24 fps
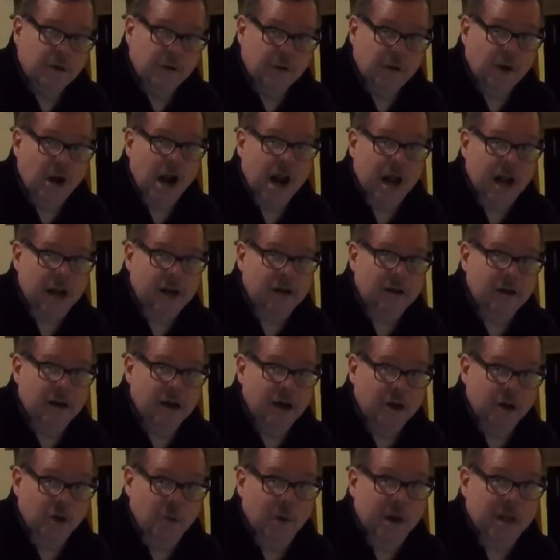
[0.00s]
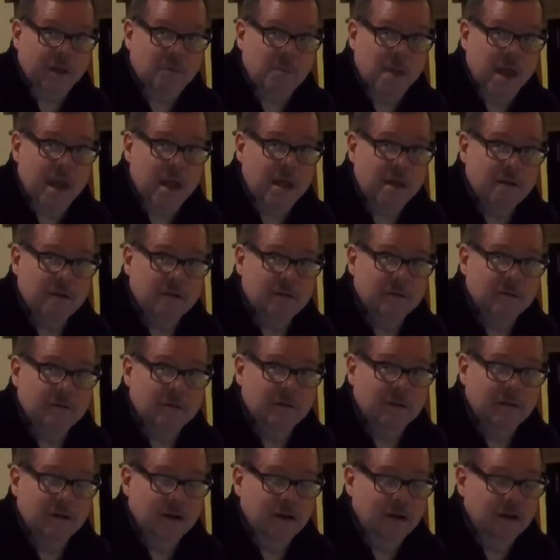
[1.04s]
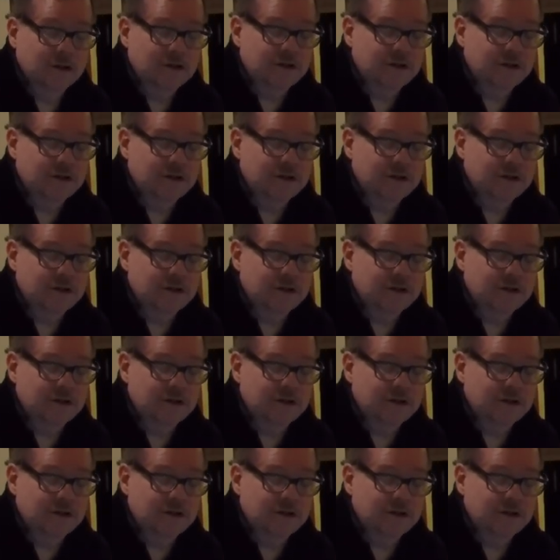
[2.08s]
All right? Are you with me? Yes.